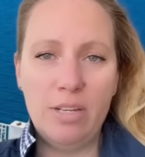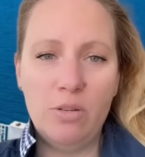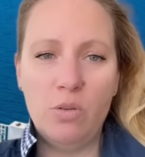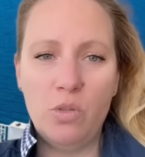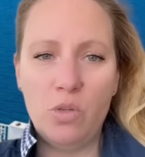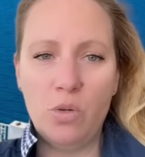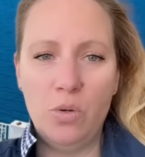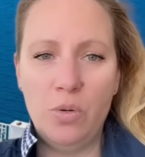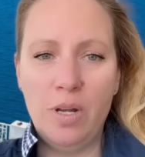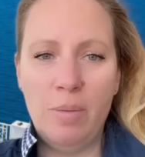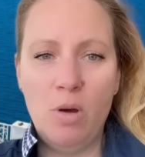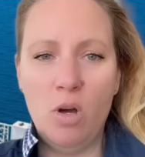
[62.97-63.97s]

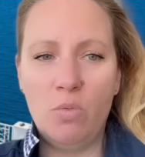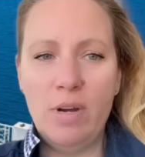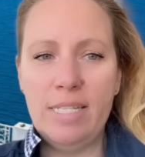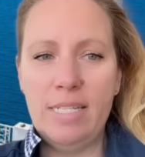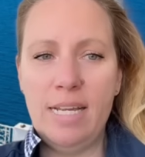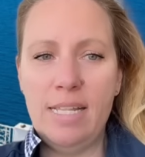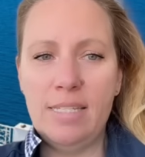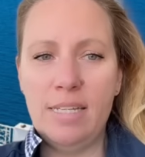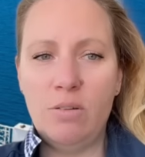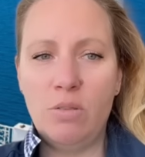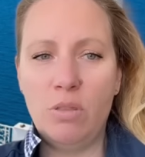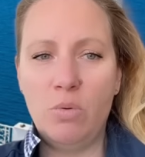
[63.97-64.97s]
concern among residents
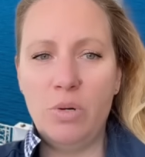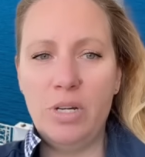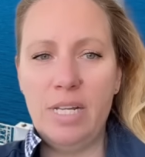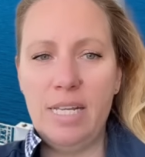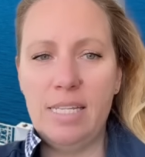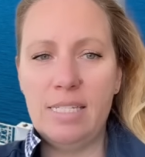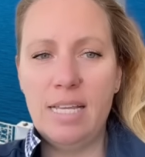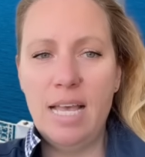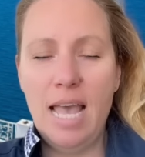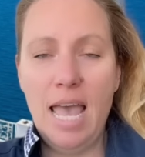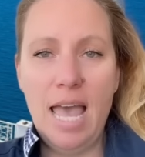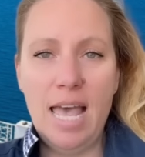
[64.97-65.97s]
and authorities,
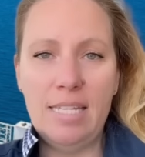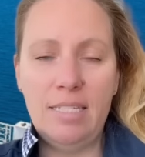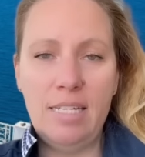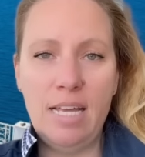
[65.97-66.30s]
as the